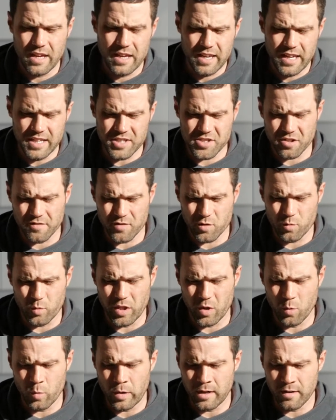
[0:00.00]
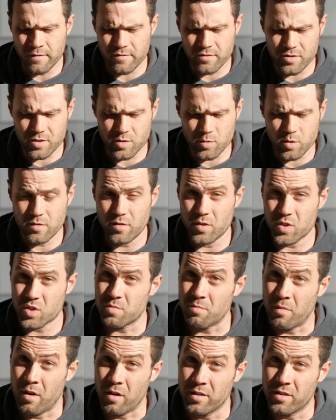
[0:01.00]
It served really well for sort of those
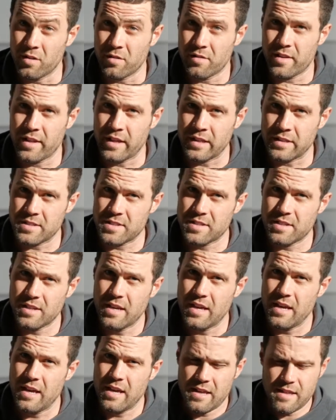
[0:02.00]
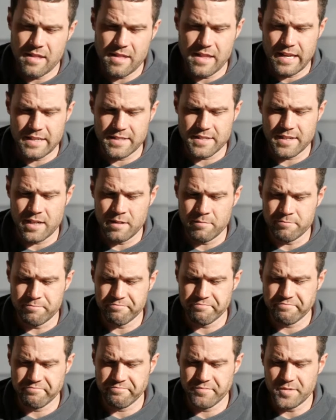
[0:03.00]
small little things that
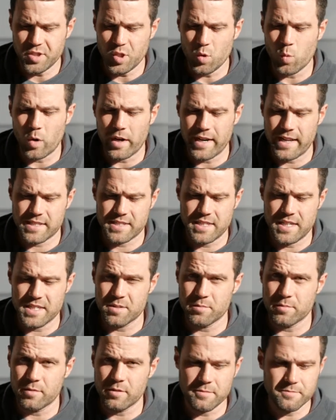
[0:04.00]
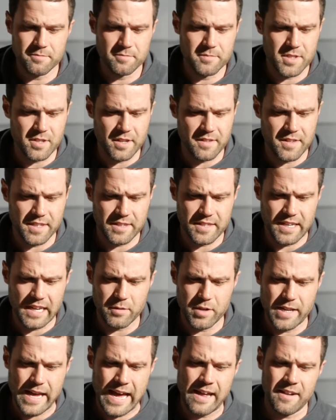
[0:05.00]
you want accessible. So I think that I
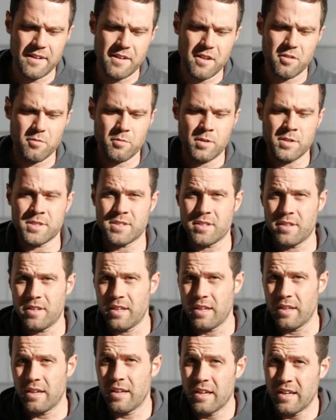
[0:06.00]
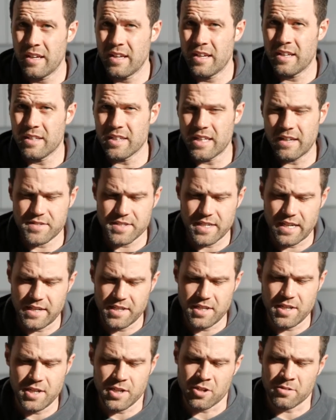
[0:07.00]
would add another one to the left side
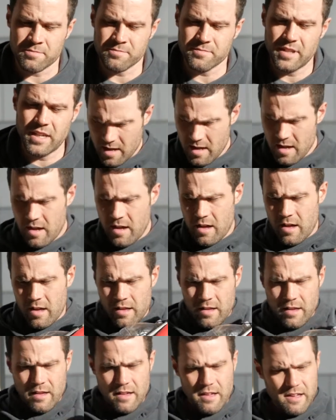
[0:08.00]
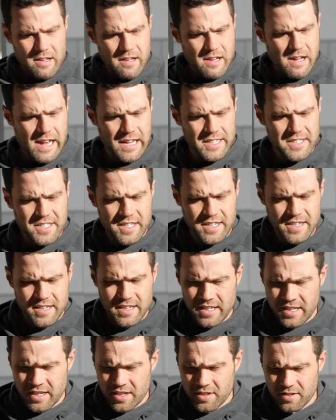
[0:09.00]
here. I
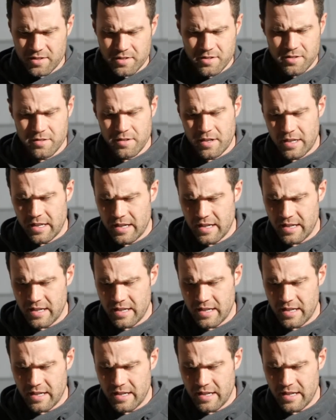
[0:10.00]
did include